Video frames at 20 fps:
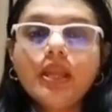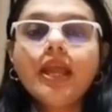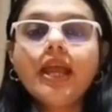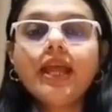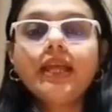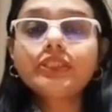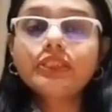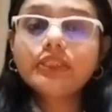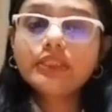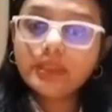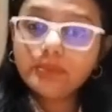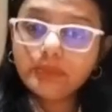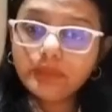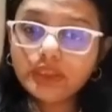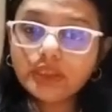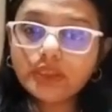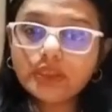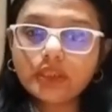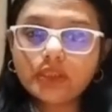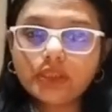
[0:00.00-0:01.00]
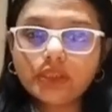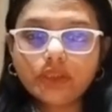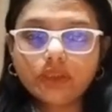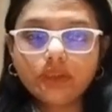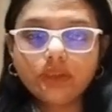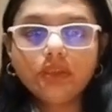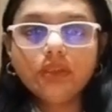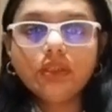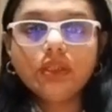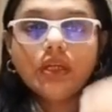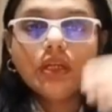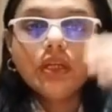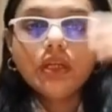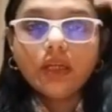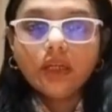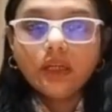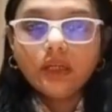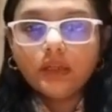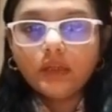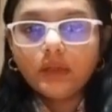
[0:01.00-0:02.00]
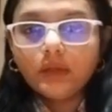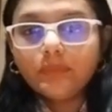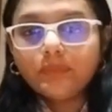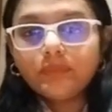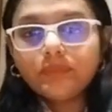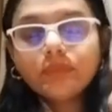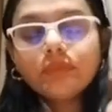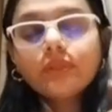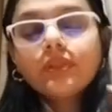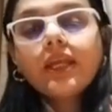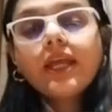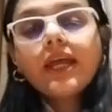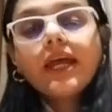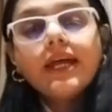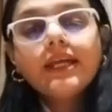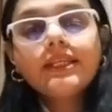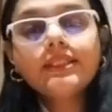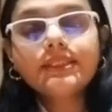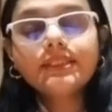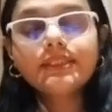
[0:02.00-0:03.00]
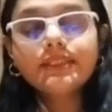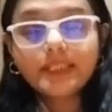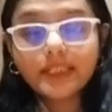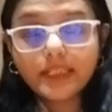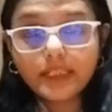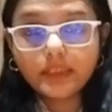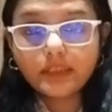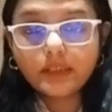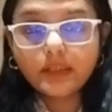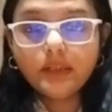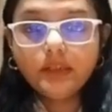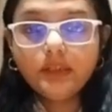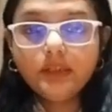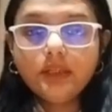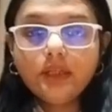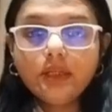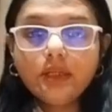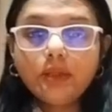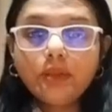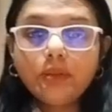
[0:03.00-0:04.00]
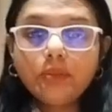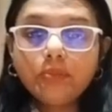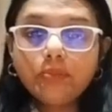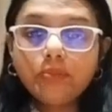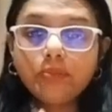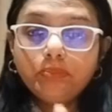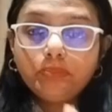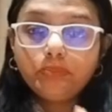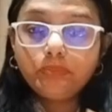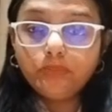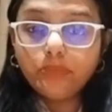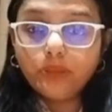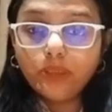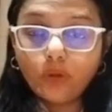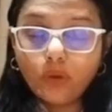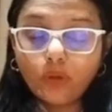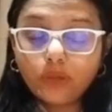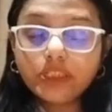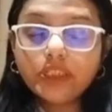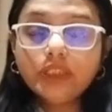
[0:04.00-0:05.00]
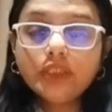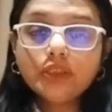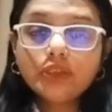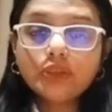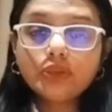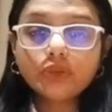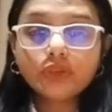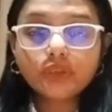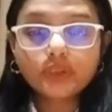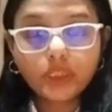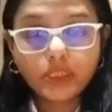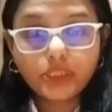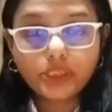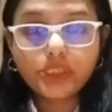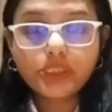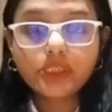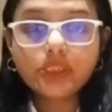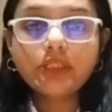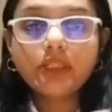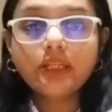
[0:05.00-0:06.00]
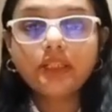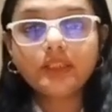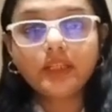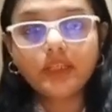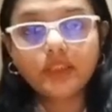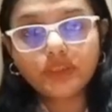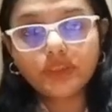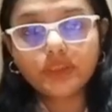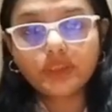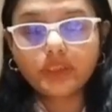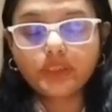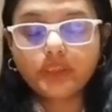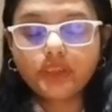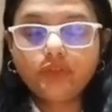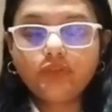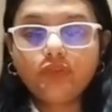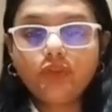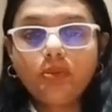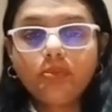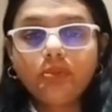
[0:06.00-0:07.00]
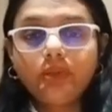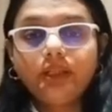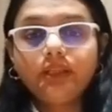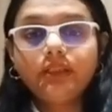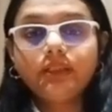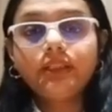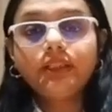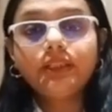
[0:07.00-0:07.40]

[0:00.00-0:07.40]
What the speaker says: And semi-structured has data belonging to structured and unstructured format.